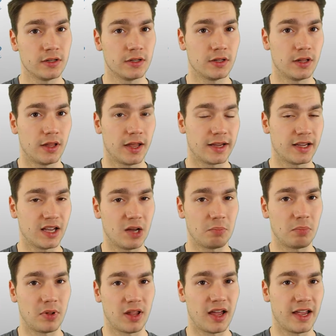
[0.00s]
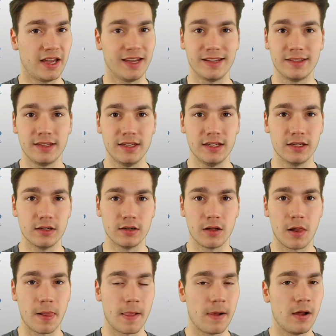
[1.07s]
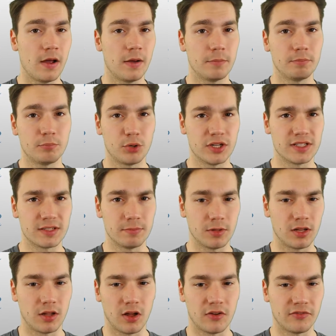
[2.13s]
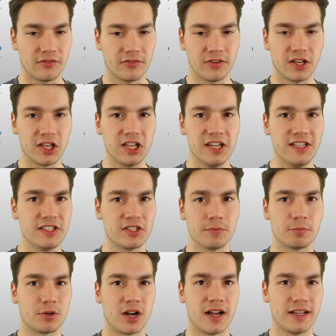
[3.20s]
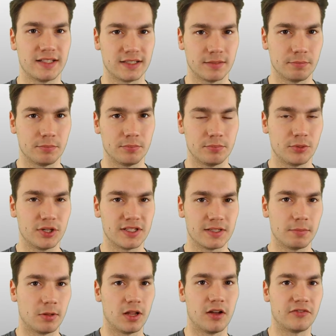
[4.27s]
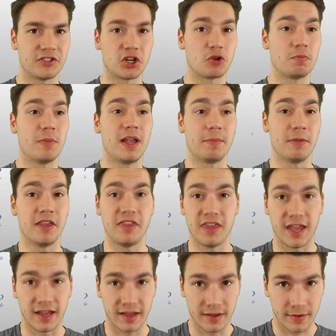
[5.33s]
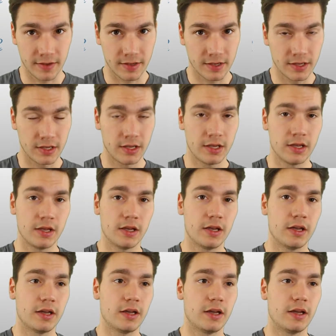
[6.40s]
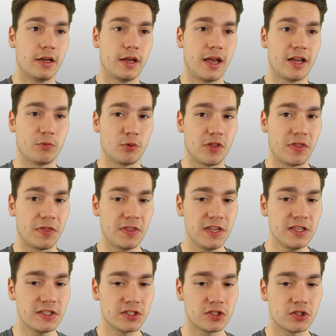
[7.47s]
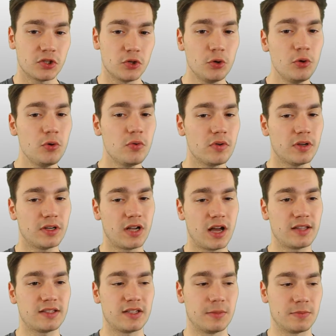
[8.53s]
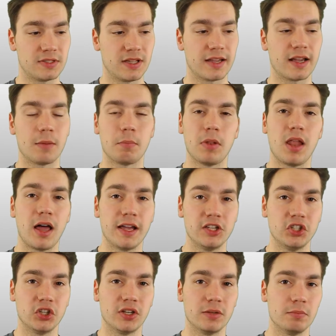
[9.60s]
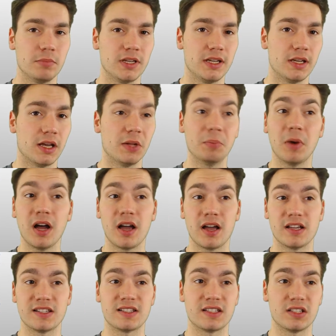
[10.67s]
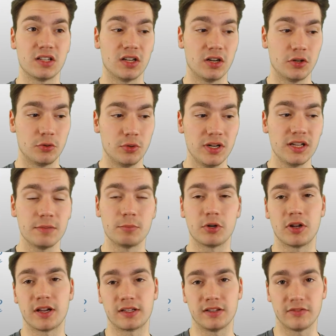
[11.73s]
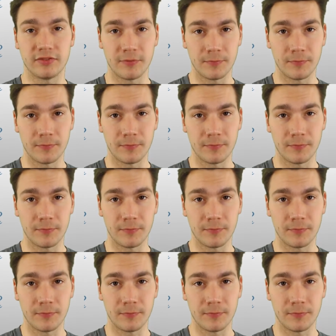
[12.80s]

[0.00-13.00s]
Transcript: like applying the principle of least surprise, the principle of don't make me think. And with these two concepts like applied, you can be, in my eyes, really productive.